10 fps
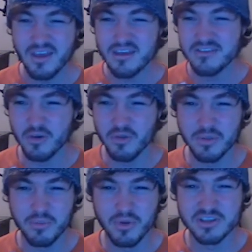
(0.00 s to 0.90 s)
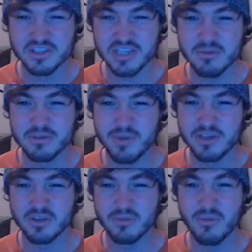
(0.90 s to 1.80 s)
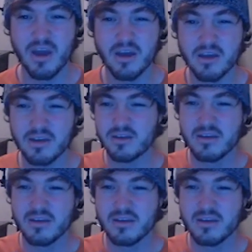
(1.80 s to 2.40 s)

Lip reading: So the Apprentice just keeps specialing back.